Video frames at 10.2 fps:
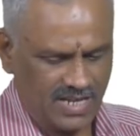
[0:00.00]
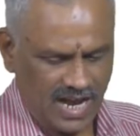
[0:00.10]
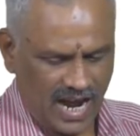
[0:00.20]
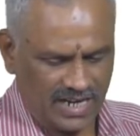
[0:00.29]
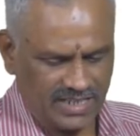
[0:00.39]

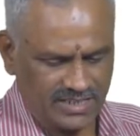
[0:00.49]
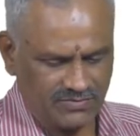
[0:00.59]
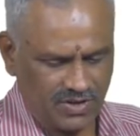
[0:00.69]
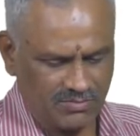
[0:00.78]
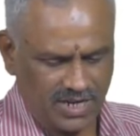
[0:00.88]
and this
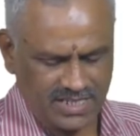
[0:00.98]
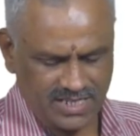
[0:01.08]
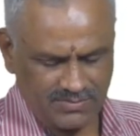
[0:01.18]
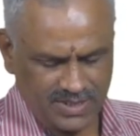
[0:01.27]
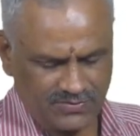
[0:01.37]
1 minus
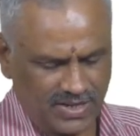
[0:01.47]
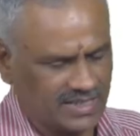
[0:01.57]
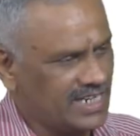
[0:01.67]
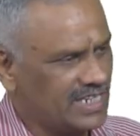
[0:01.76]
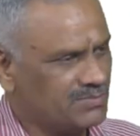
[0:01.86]
m is
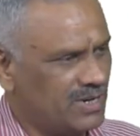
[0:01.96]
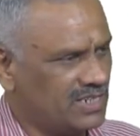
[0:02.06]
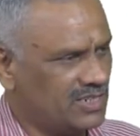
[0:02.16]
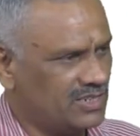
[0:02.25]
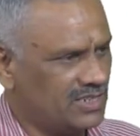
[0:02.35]
further
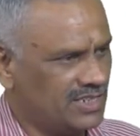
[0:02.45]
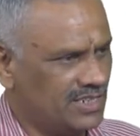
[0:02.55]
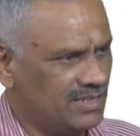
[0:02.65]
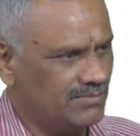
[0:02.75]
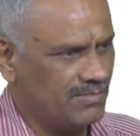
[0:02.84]
expanded
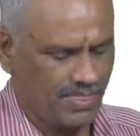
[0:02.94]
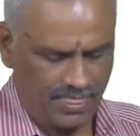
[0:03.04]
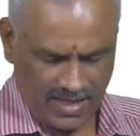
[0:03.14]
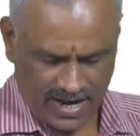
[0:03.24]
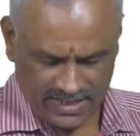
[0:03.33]
here,
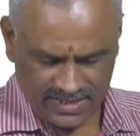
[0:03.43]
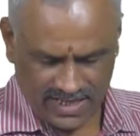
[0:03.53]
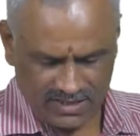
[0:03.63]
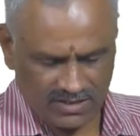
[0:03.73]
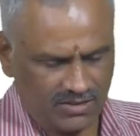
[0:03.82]
and
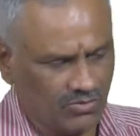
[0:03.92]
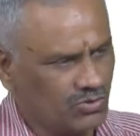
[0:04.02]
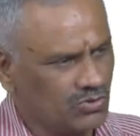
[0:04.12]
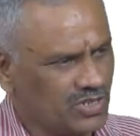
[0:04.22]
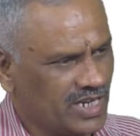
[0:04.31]
then go
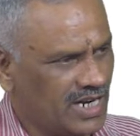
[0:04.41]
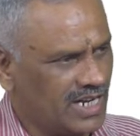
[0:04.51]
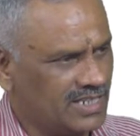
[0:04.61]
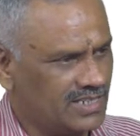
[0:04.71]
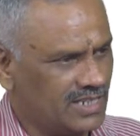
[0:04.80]
to the
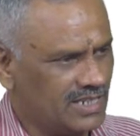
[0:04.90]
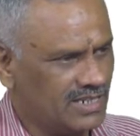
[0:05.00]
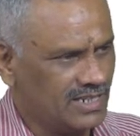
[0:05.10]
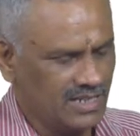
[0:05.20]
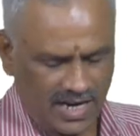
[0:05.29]
condenser
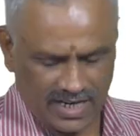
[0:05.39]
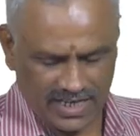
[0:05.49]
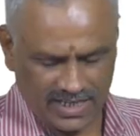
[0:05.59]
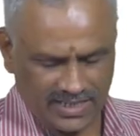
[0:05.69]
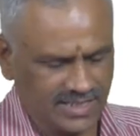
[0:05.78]
and
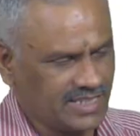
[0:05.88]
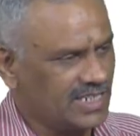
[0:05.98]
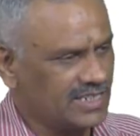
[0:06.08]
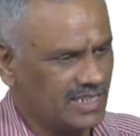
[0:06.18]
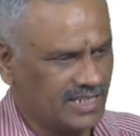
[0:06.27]
heat is
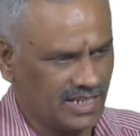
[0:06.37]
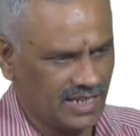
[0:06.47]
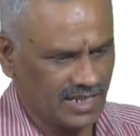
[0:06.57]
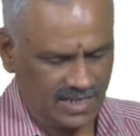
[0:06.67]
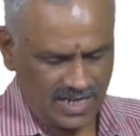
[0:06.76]
rejected here,
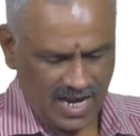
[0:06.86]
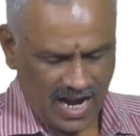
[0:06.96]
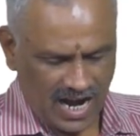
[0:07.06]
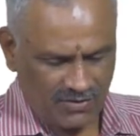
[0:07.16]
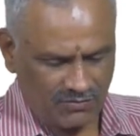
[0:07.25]

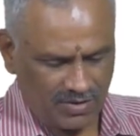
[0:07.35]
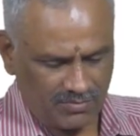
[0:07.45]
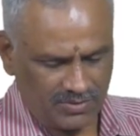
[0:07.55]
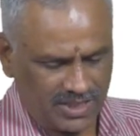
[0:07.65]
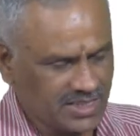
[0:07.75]
and from
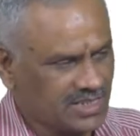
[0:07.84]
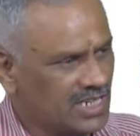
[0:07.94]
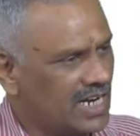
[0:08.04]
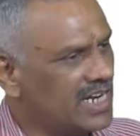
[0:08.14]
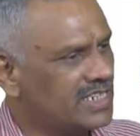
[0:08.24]
this
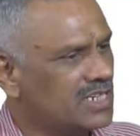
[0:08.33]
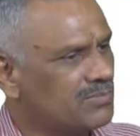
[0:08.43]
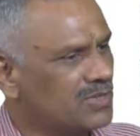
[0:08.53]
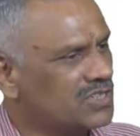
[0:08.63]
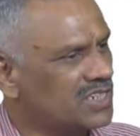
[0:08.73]
condenser
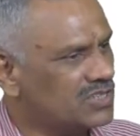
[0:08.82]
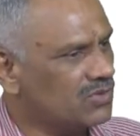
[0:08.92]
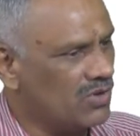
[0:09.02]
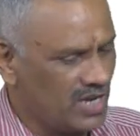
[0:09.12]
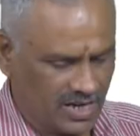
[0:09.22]
pressure is
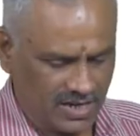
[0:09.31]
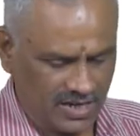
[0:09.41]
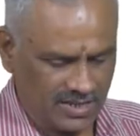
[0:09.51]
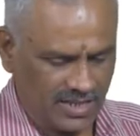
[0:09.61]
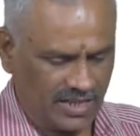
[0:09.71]
lower
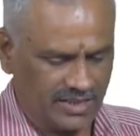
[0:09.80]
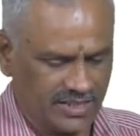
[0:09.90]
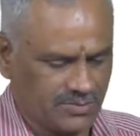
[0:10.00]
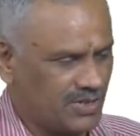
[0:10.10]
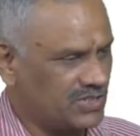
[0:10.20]
than
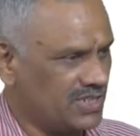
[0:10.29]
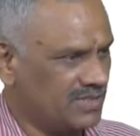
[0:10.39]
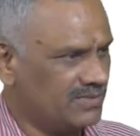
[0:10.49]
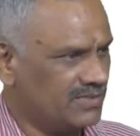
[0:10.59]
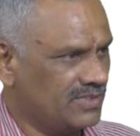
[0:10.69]
this pressure.
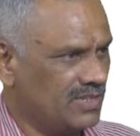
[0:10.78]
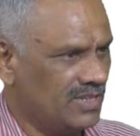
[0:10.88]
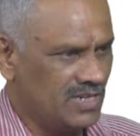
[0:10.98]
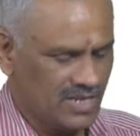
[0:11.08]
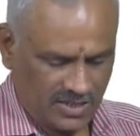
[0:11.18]

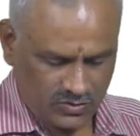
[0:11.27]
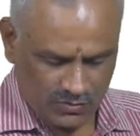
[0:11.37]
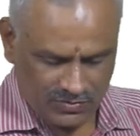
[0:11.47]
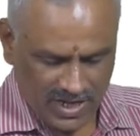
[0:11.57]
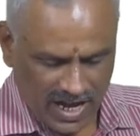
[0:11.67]
So,
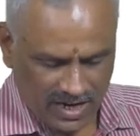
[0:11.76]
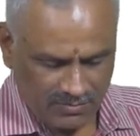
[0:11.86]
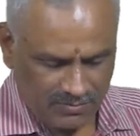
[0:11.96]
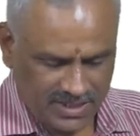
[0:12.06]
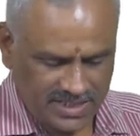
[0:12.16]
we are
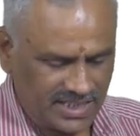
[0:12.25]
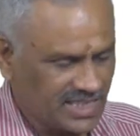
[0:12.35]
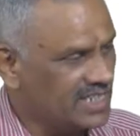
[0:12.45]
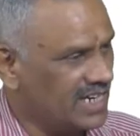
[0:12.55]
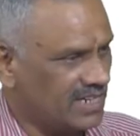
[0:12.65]
mixing
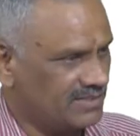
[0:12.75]
here,